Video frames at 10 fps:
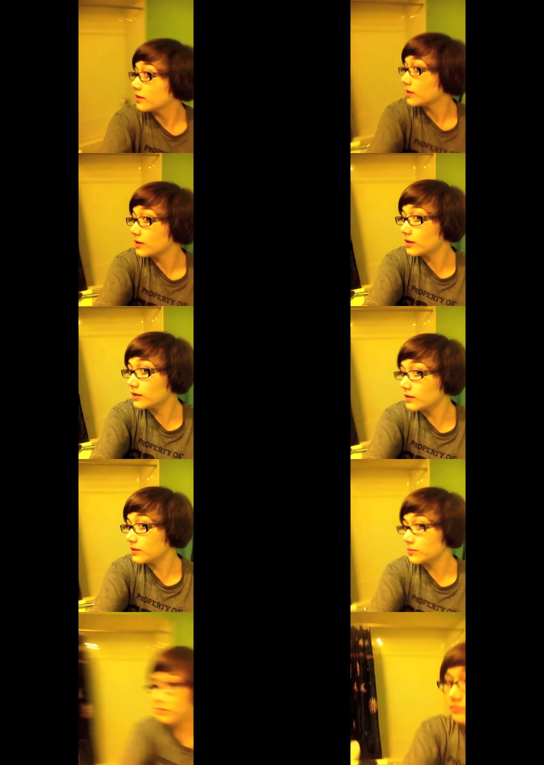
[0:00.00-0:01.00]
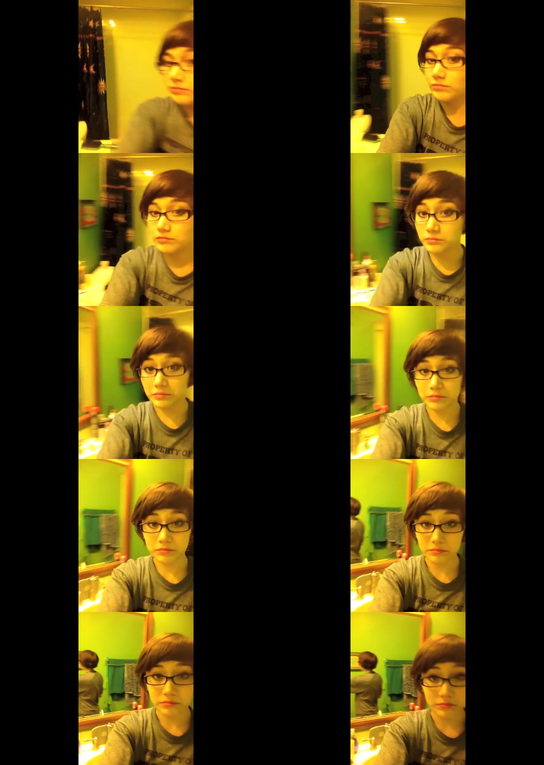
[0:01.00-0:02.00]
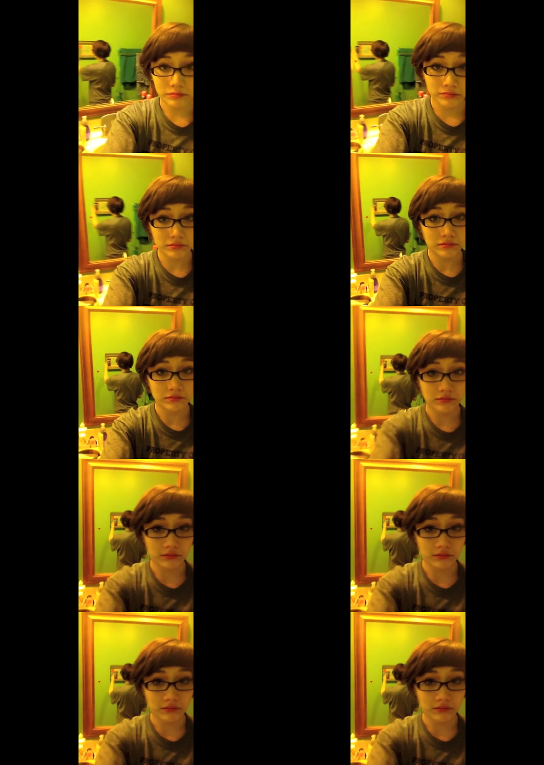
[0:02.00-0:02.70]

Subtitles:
(no one is talking)